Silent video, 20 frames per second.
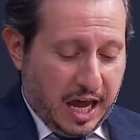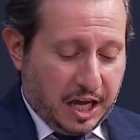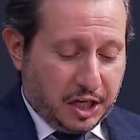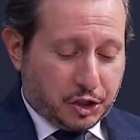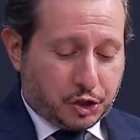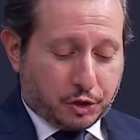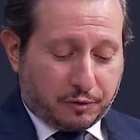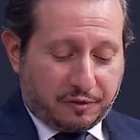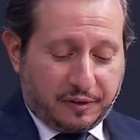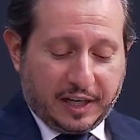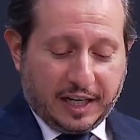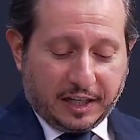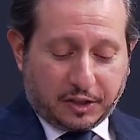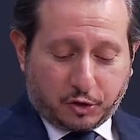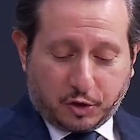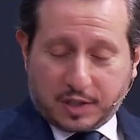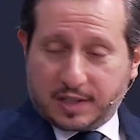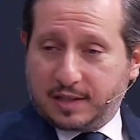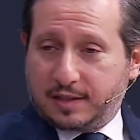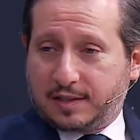age of
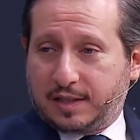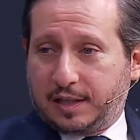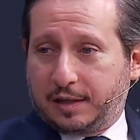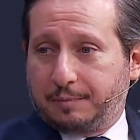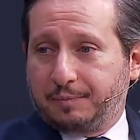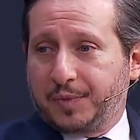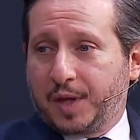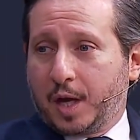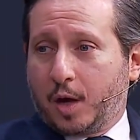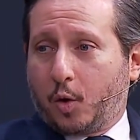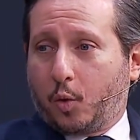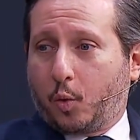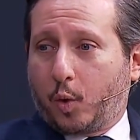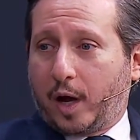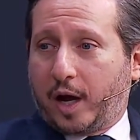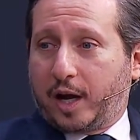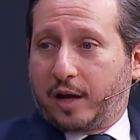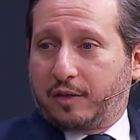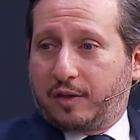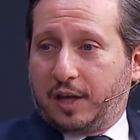electricity,
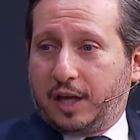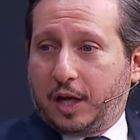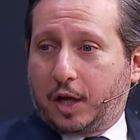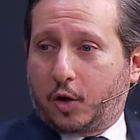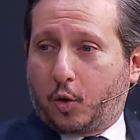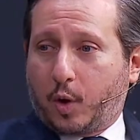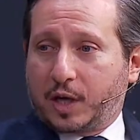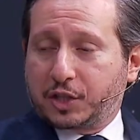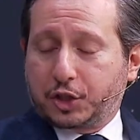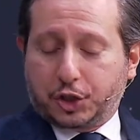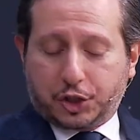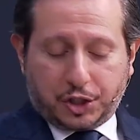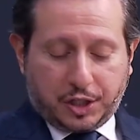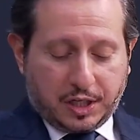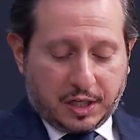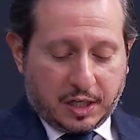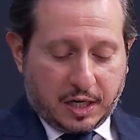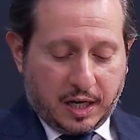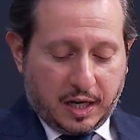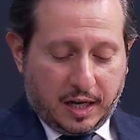where the
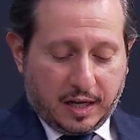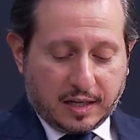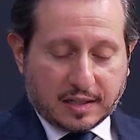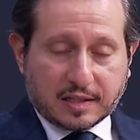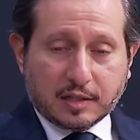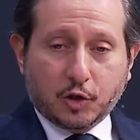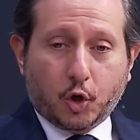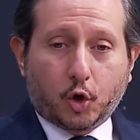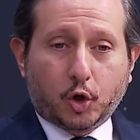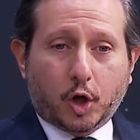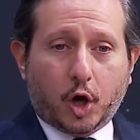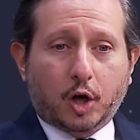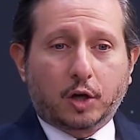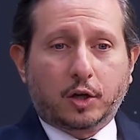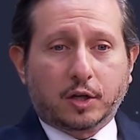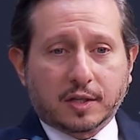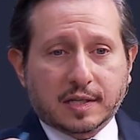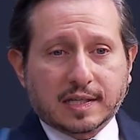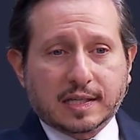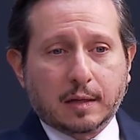question is no
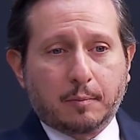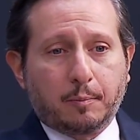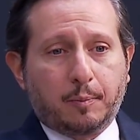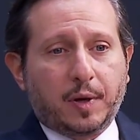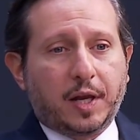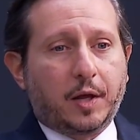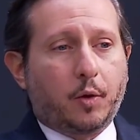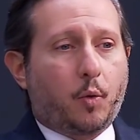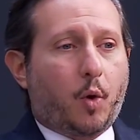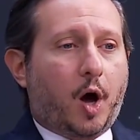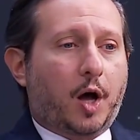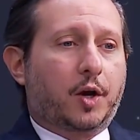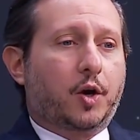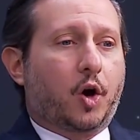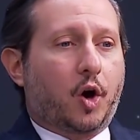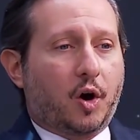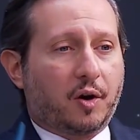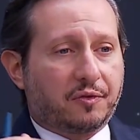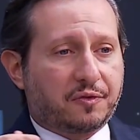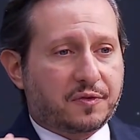longer simply
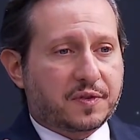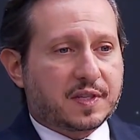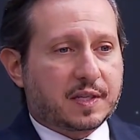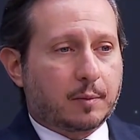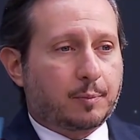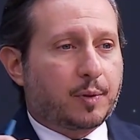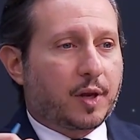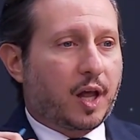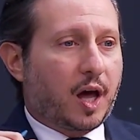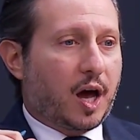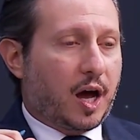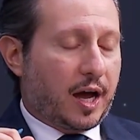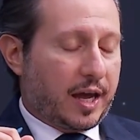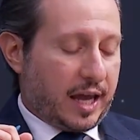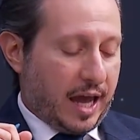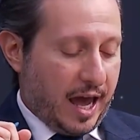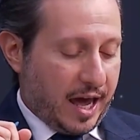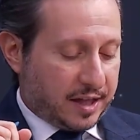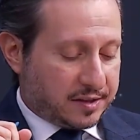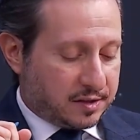one of
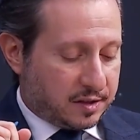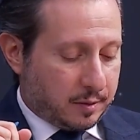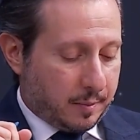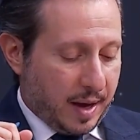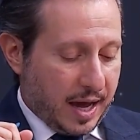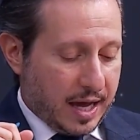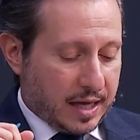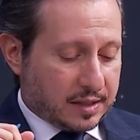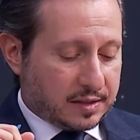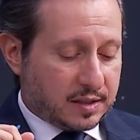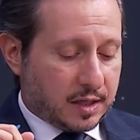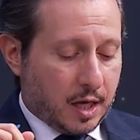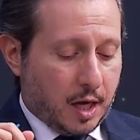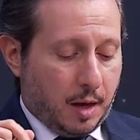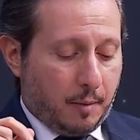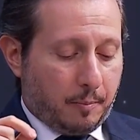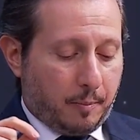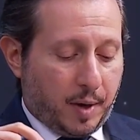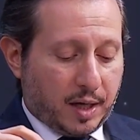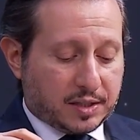supply and demand,
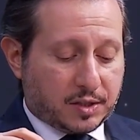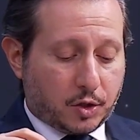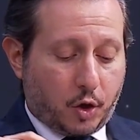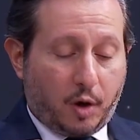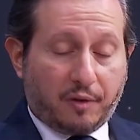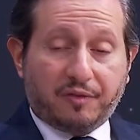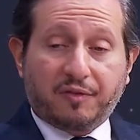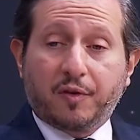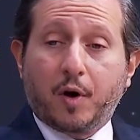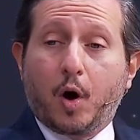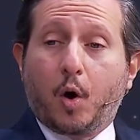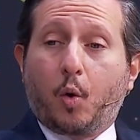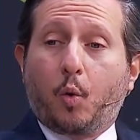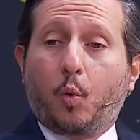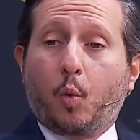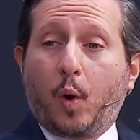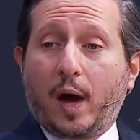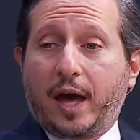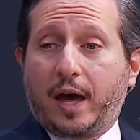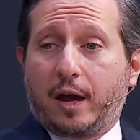but of
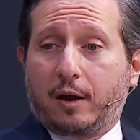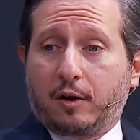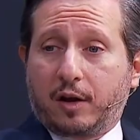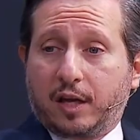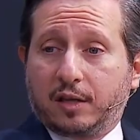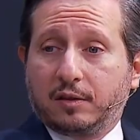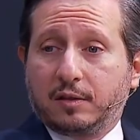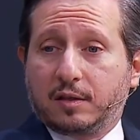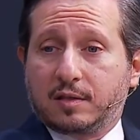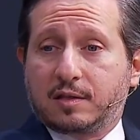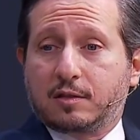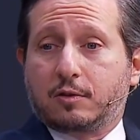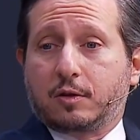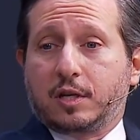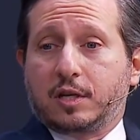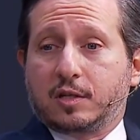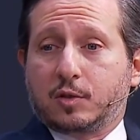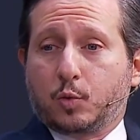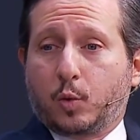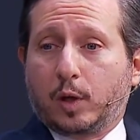where
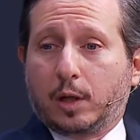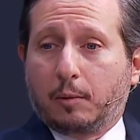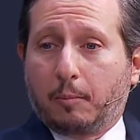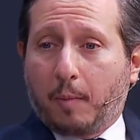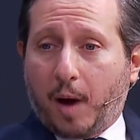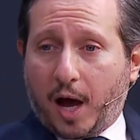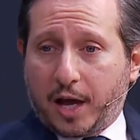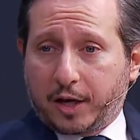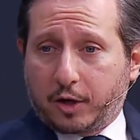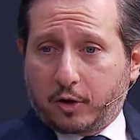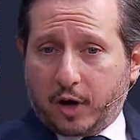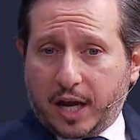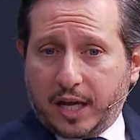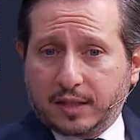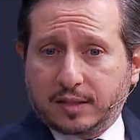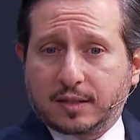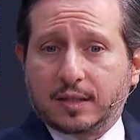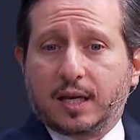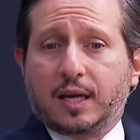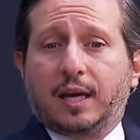industries will
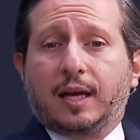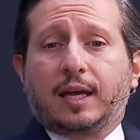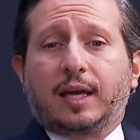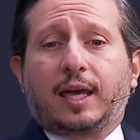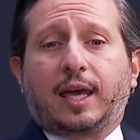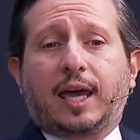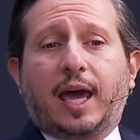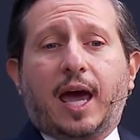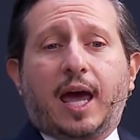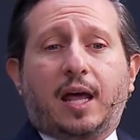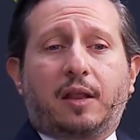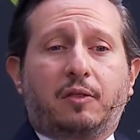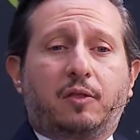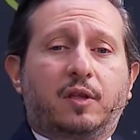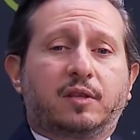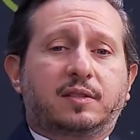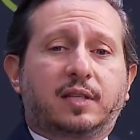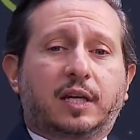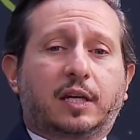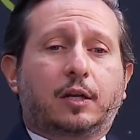migrate,
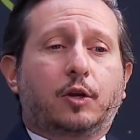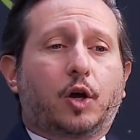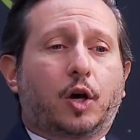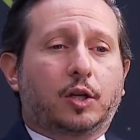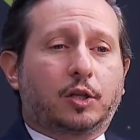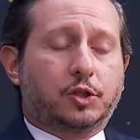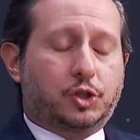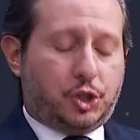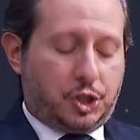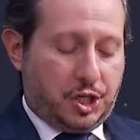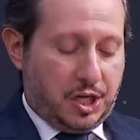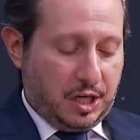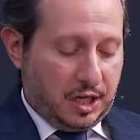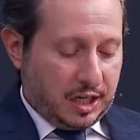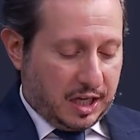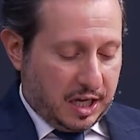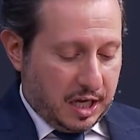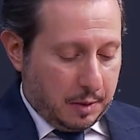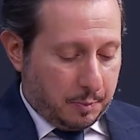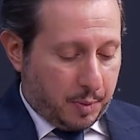can the
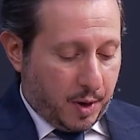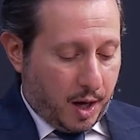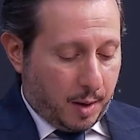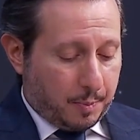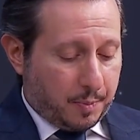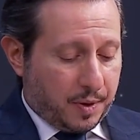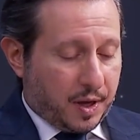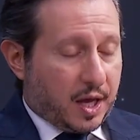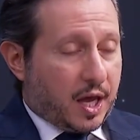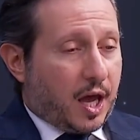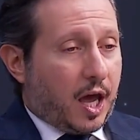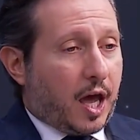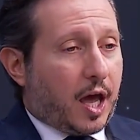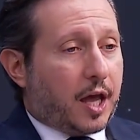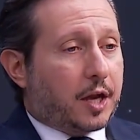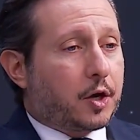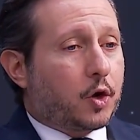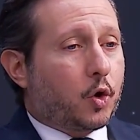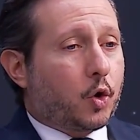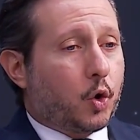technology keep up,
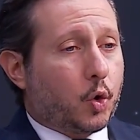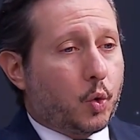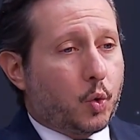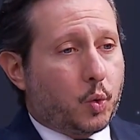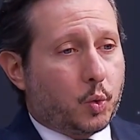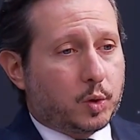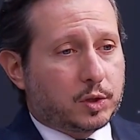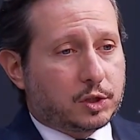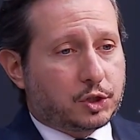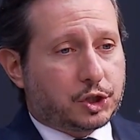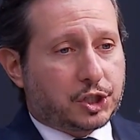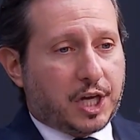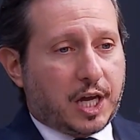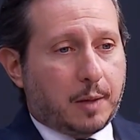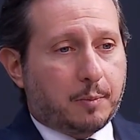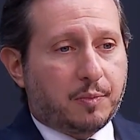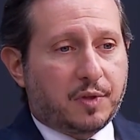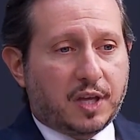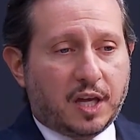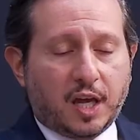and who will
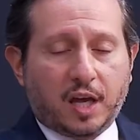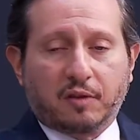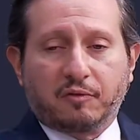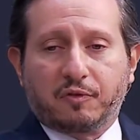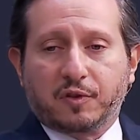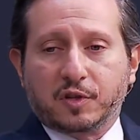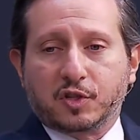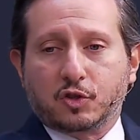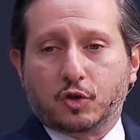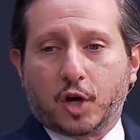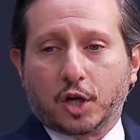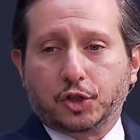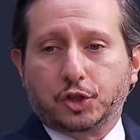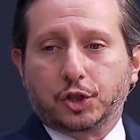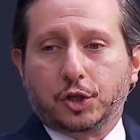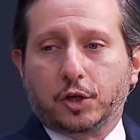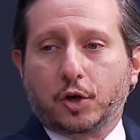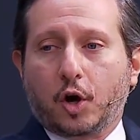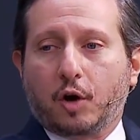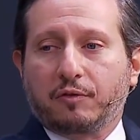shape the
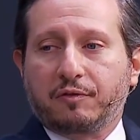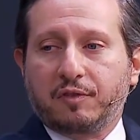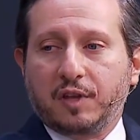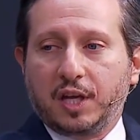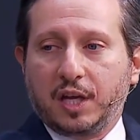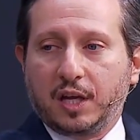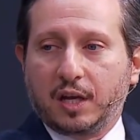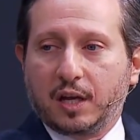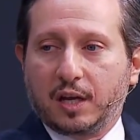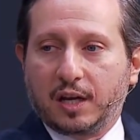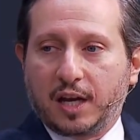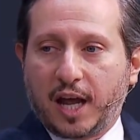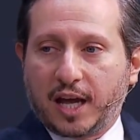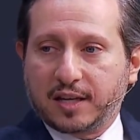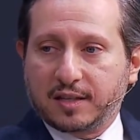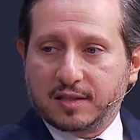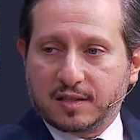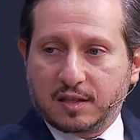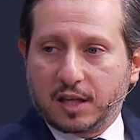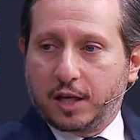infrastructure of the
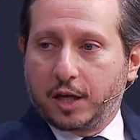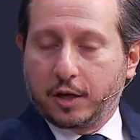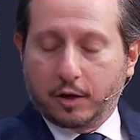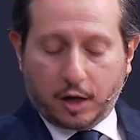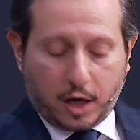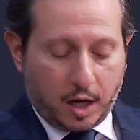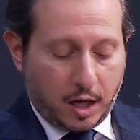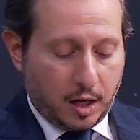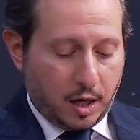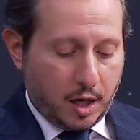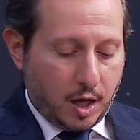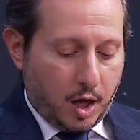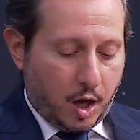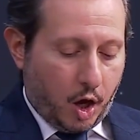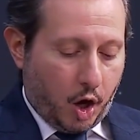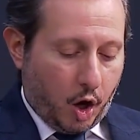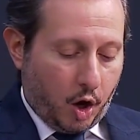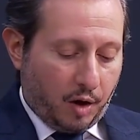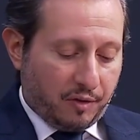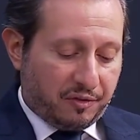next era
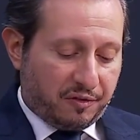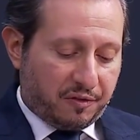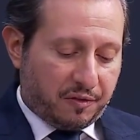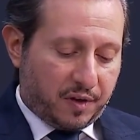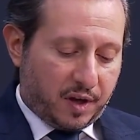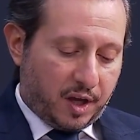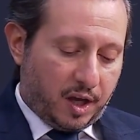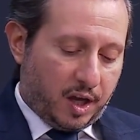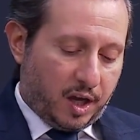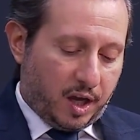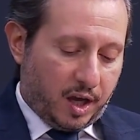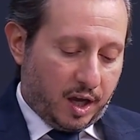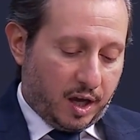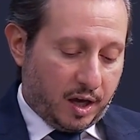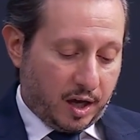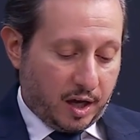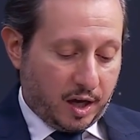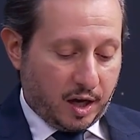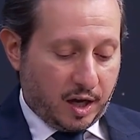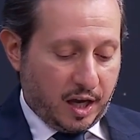of
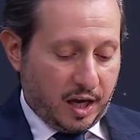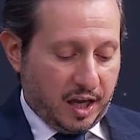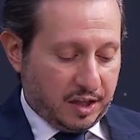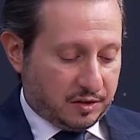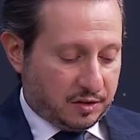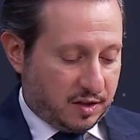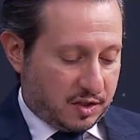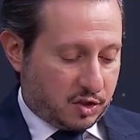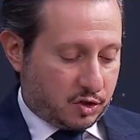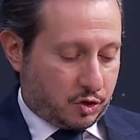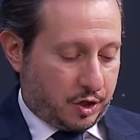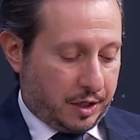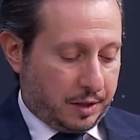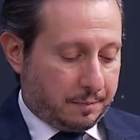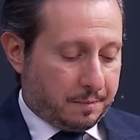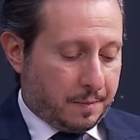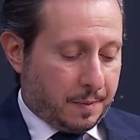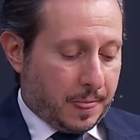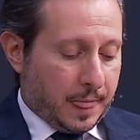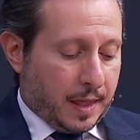uh,
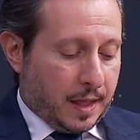industry.